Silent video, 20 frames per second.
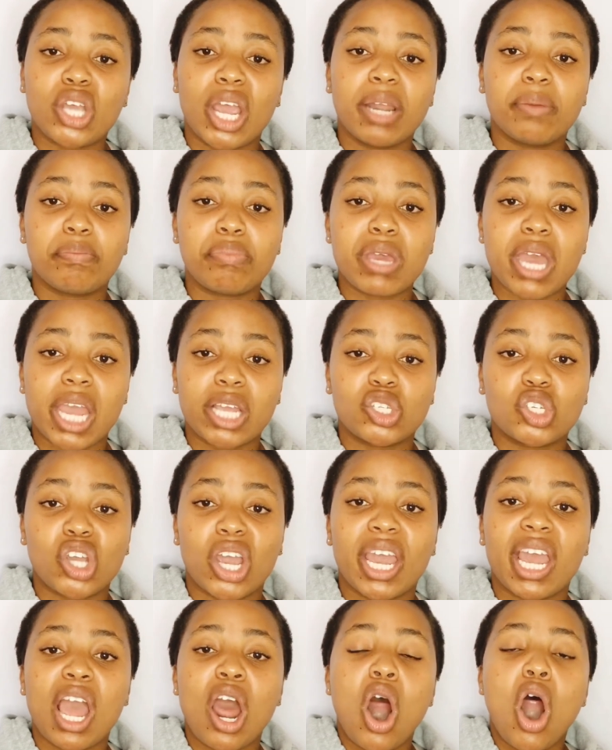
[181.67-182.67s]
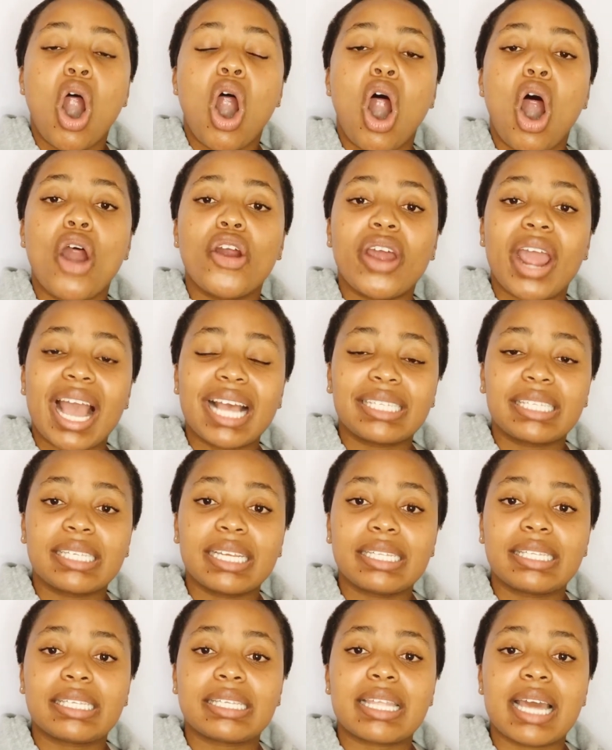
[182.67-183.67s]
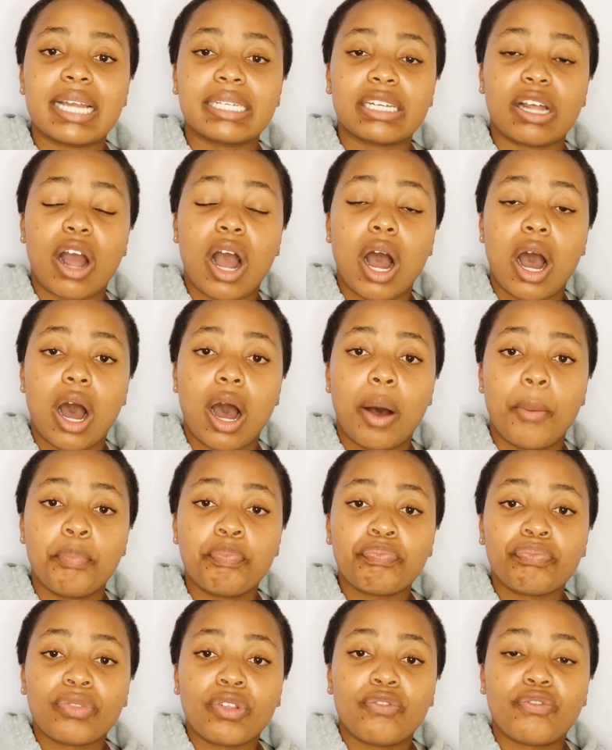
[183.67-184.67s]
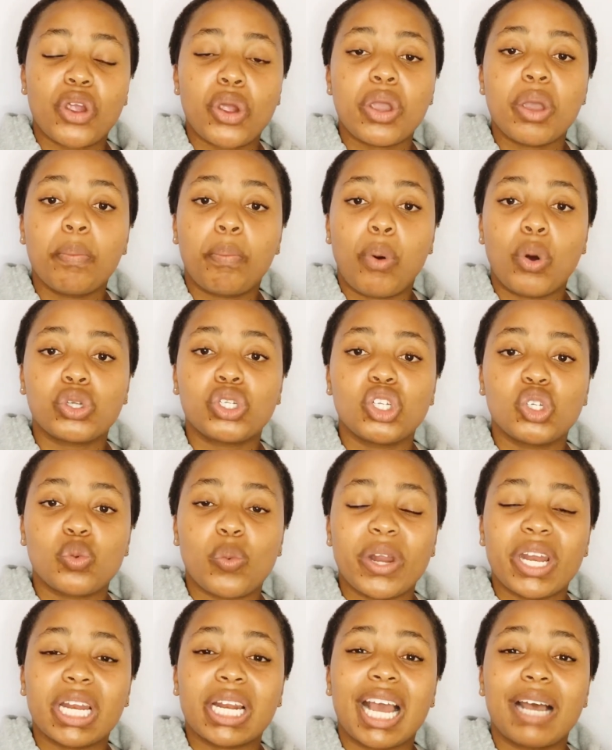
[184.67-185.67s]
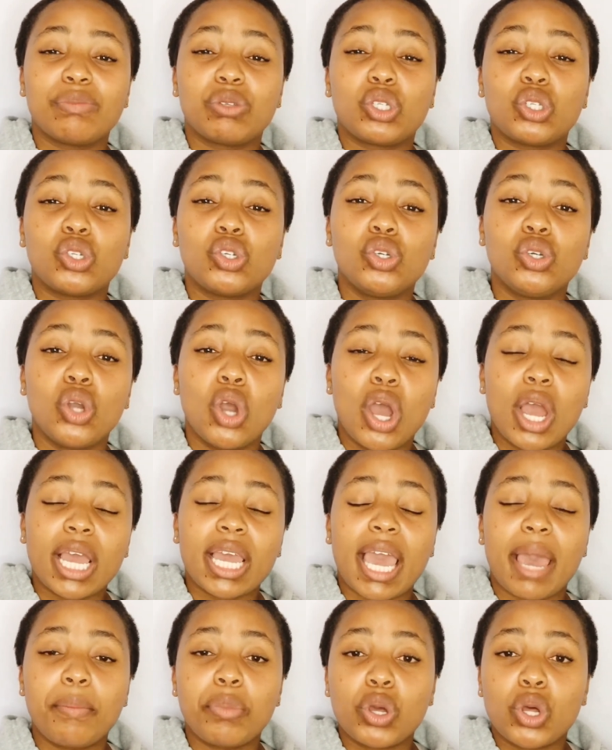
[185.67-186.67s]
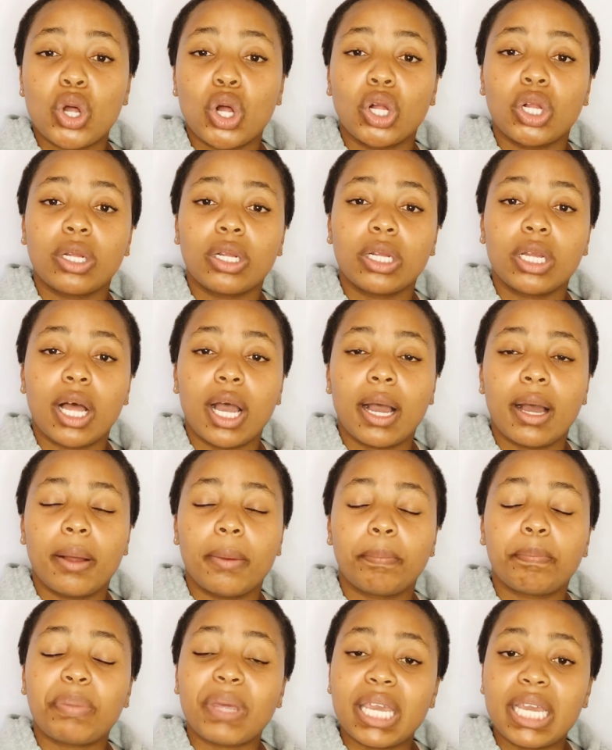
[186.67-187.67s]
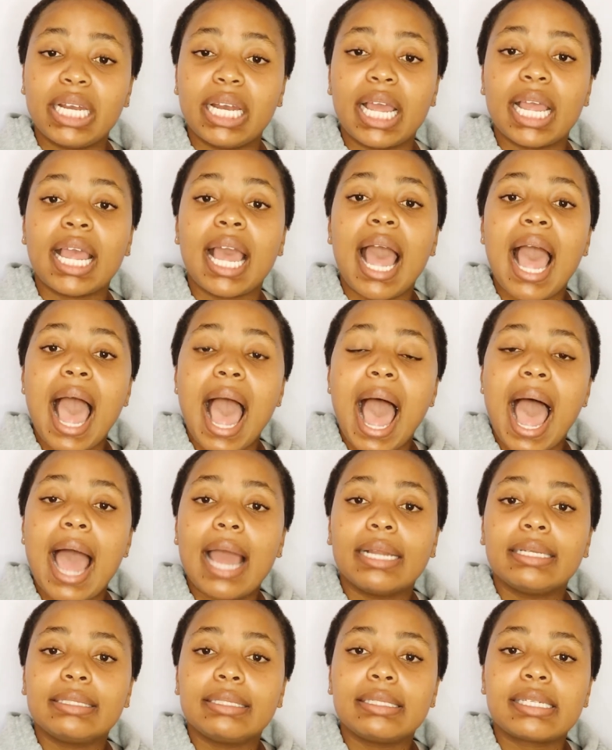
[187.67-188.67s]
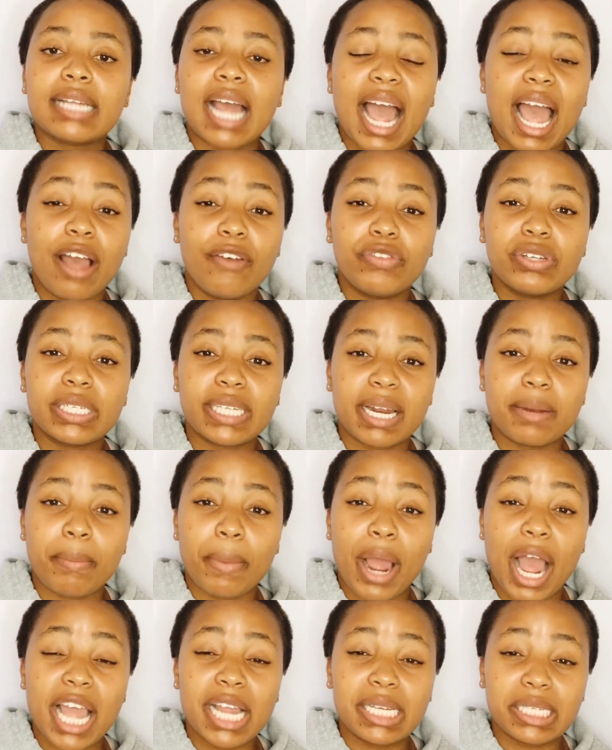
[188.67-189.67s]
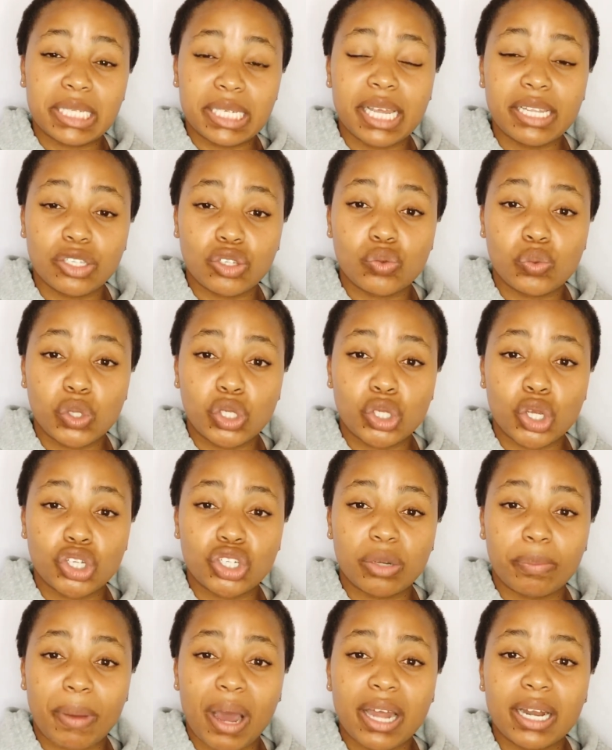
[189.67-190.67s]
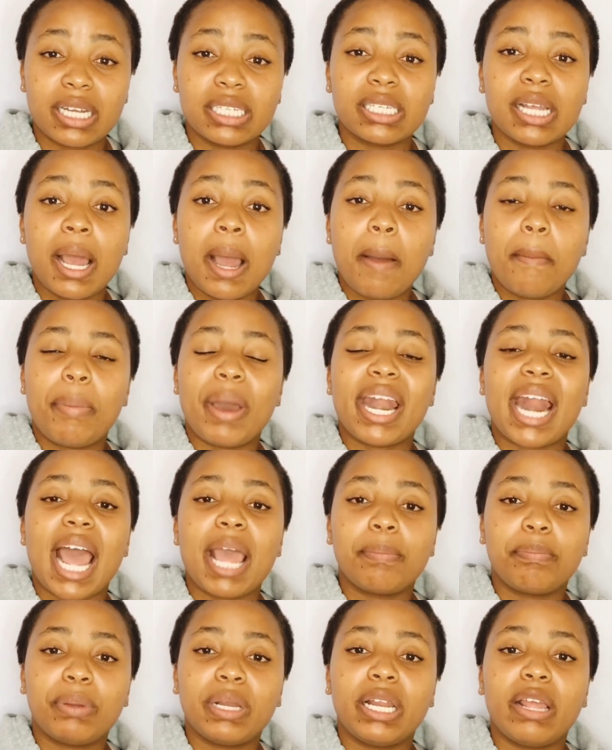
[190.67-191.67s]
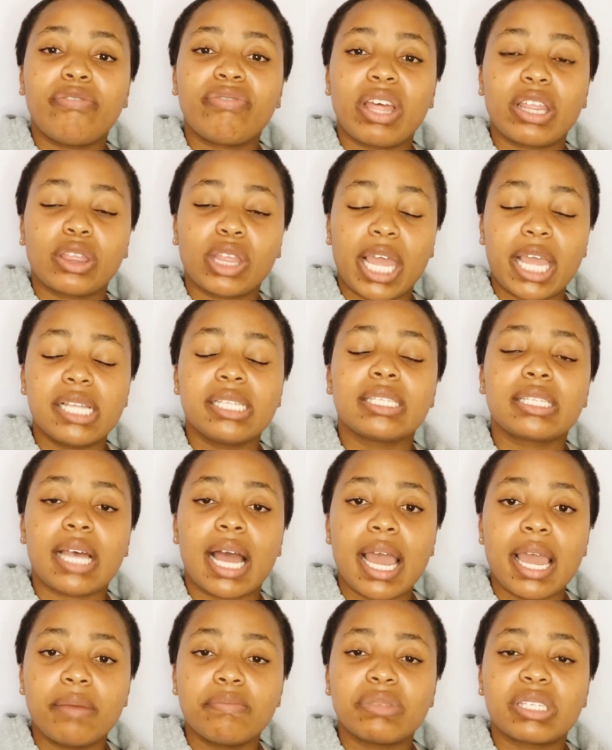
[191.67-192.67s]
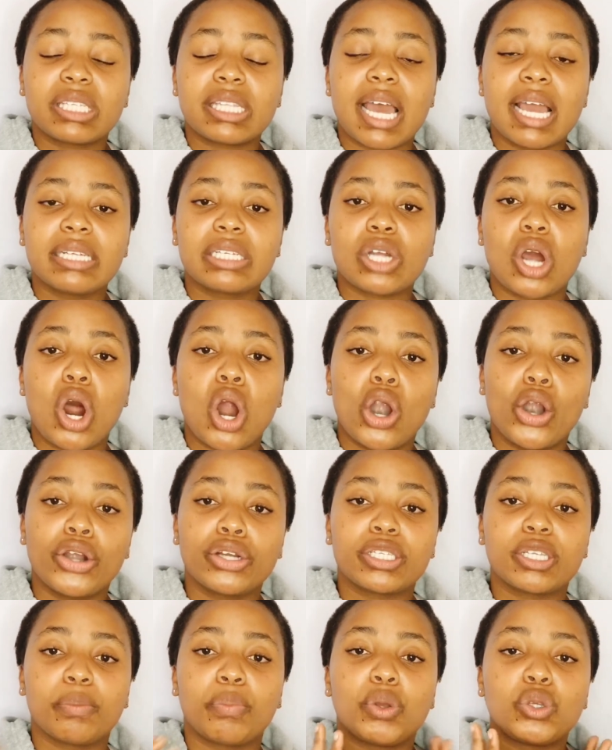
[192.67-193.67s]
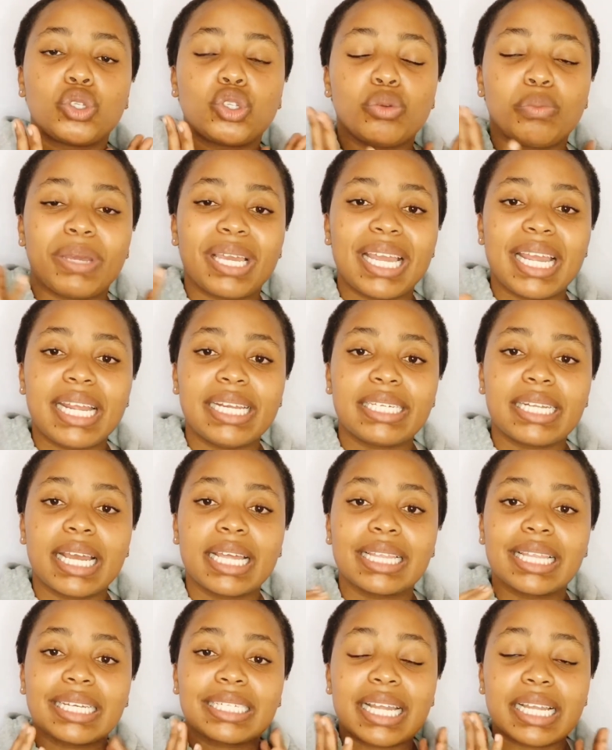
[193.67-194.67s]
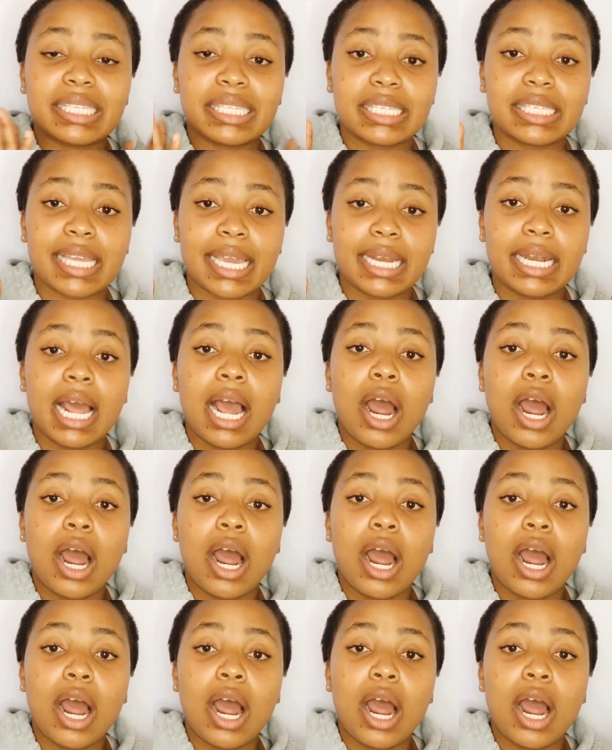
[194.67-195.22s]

and BHA are acids that are very important when it comes to chemical peeling. And I haven't done my intense research about it, but I believe that the enzymes that are supposed to be eating the dead skin